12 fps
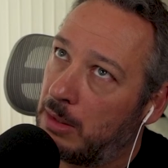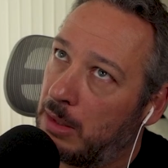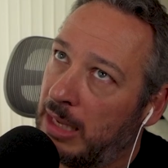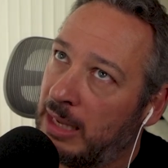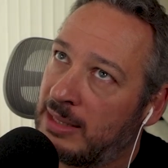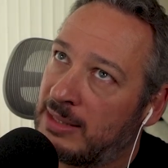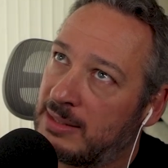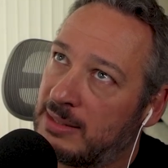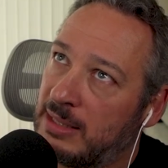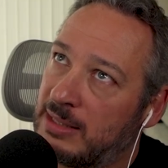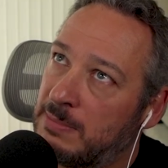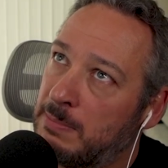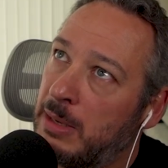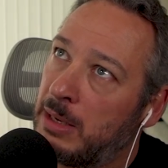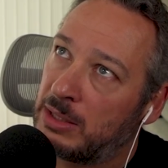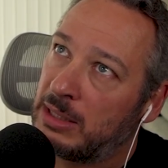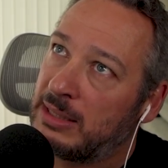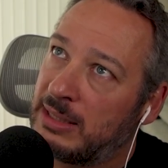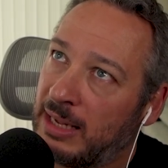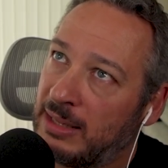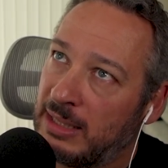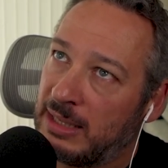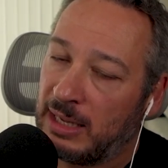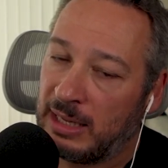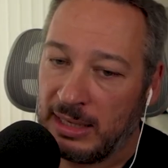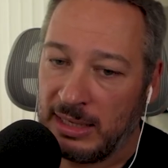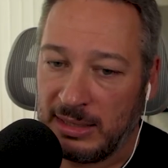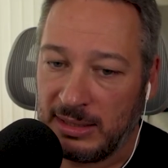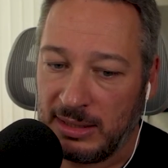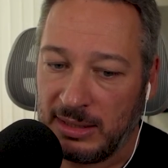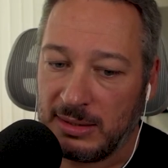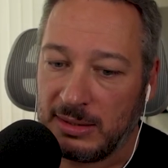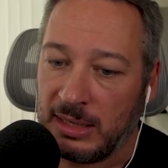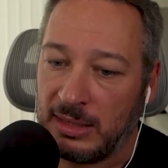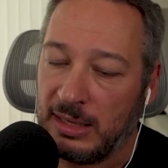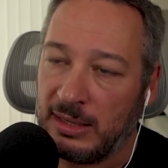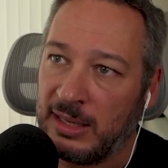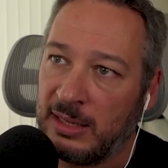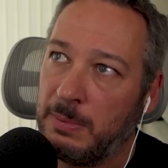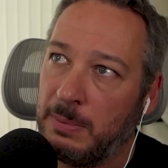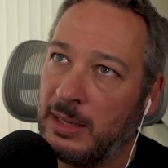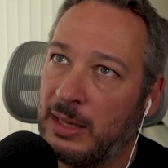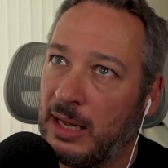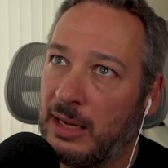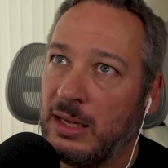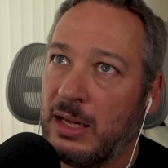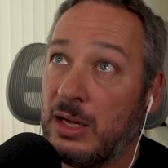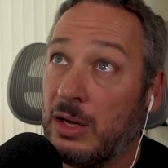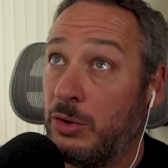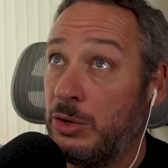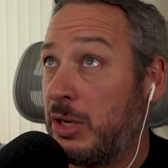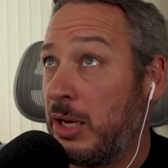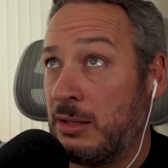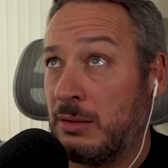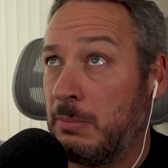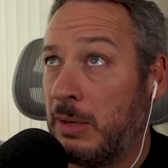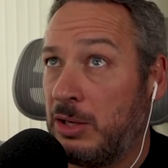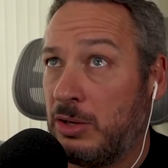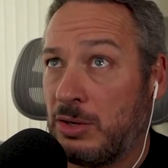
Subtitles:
it's merely technical, and it can be like, oh, you can make your